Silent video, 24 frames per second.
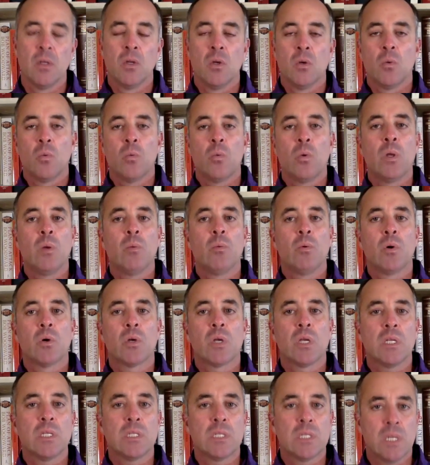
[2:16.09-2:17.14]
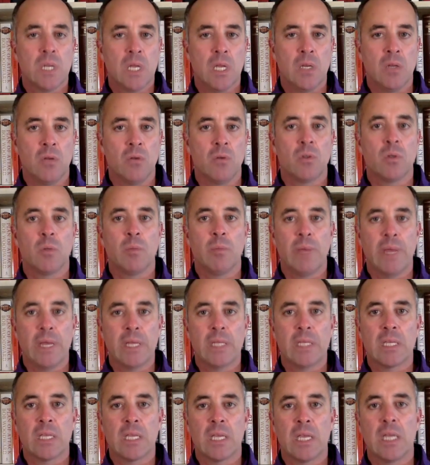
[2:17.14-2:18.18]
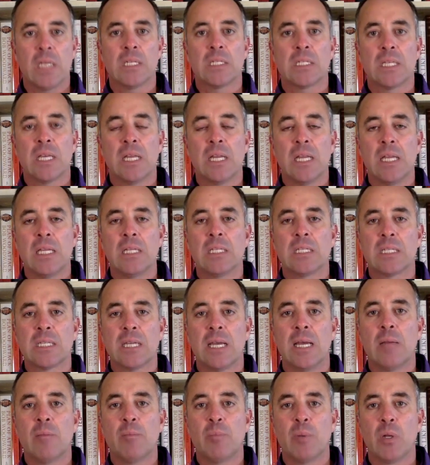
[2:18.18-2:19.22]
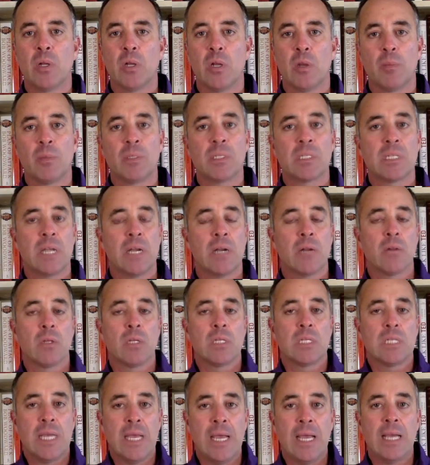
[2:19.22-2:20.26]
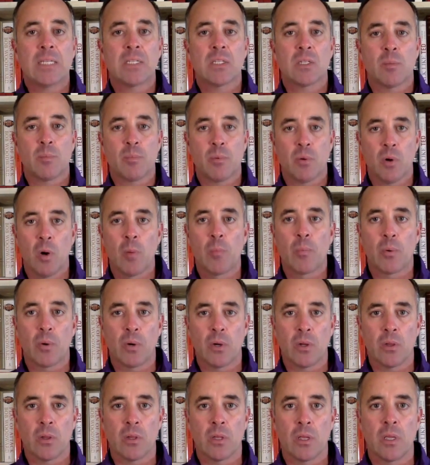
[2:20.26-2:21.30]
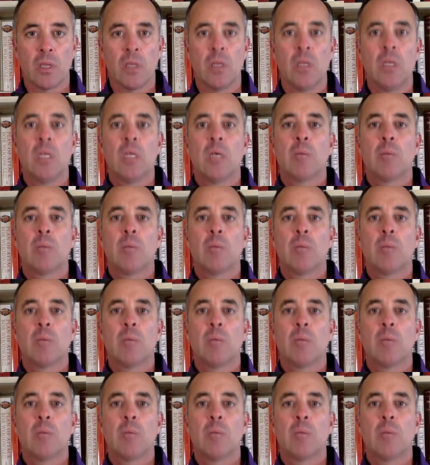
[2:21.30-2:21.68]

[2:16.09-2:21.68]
We will continue to make the case that inside buildup is not only taxed appropriately,